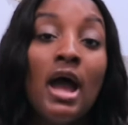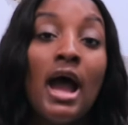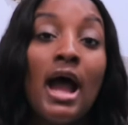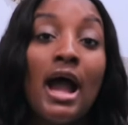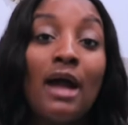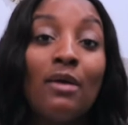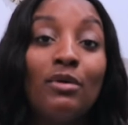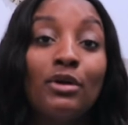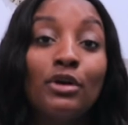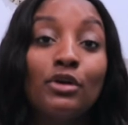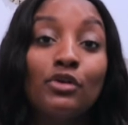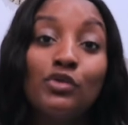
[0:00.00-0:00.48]

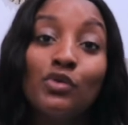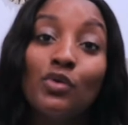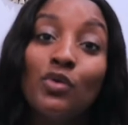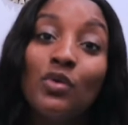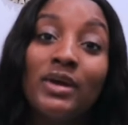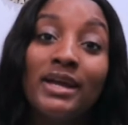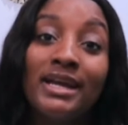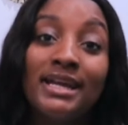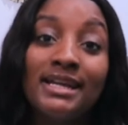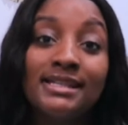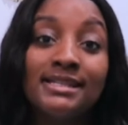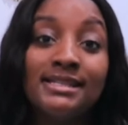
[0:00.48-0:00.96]
I want to grow
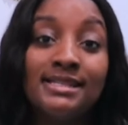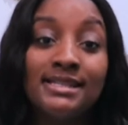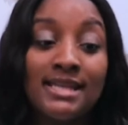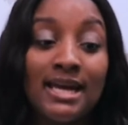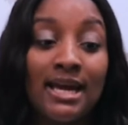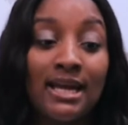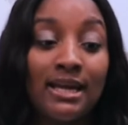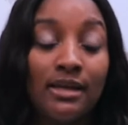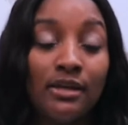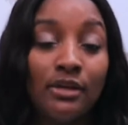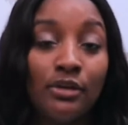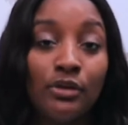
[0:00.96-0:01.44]
kids
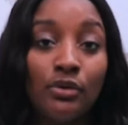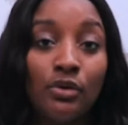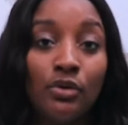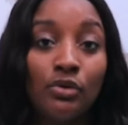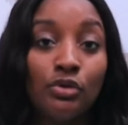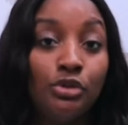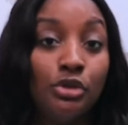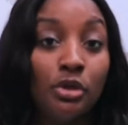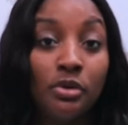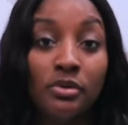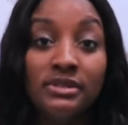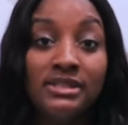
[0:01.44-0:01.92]
that, you know,
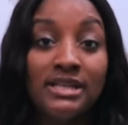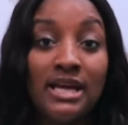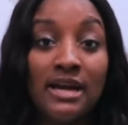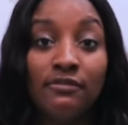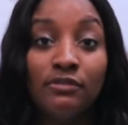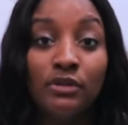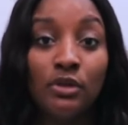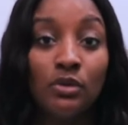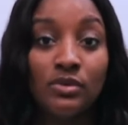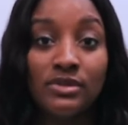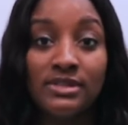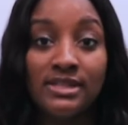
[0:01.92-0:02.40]
don't have
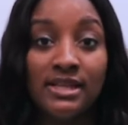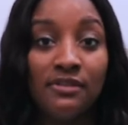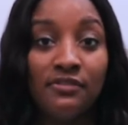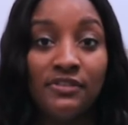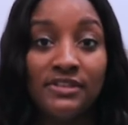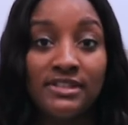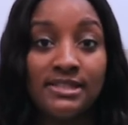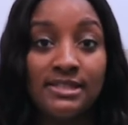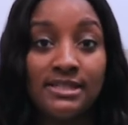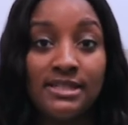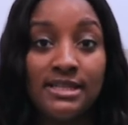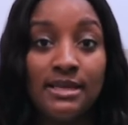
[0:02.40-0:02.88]
low
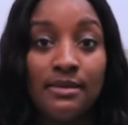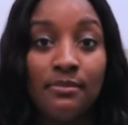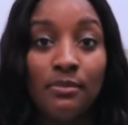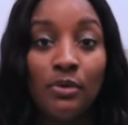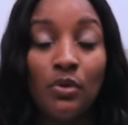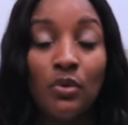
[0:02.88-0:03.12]
self-esteem,